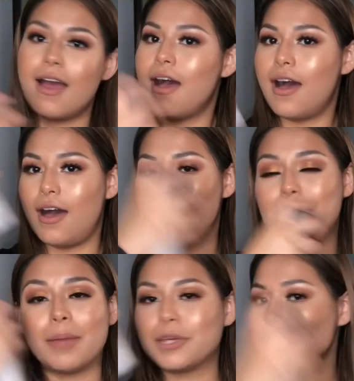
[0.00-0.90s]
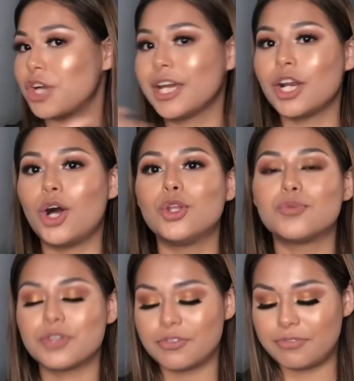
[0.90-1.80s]
I make sure I get all
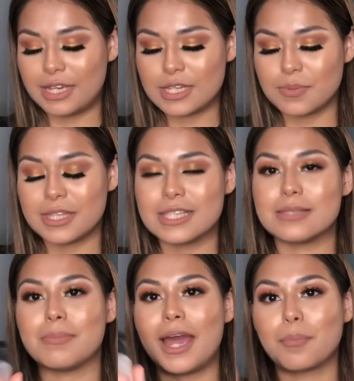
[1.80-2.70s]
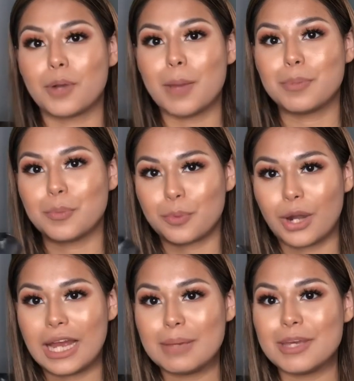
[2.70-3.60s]
over the face with this MAC Prep and
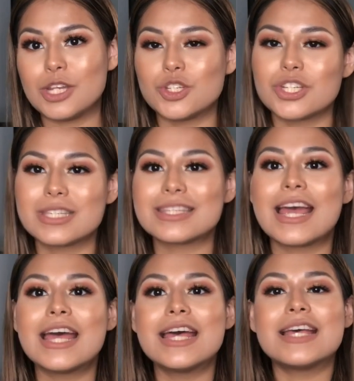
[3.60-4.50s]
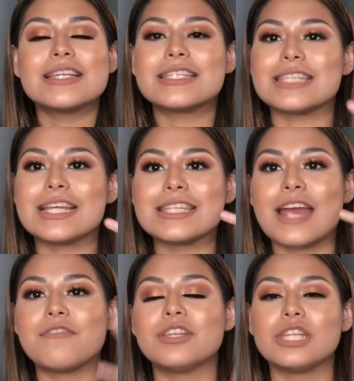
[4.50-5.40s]
Prime, and it just sets
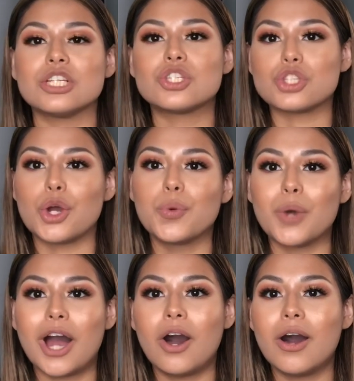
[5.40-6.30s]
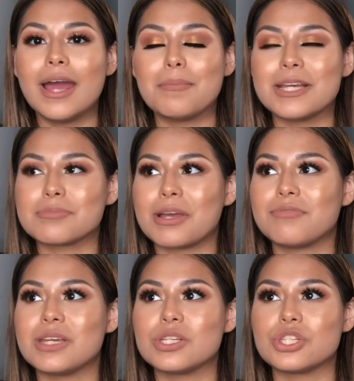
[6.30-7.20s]
everything so well and makes my
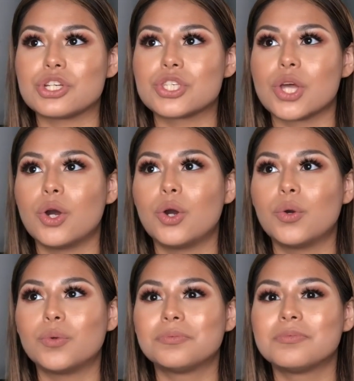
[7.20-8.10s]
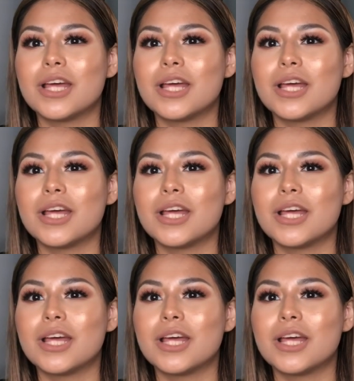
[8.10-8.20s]
face look so,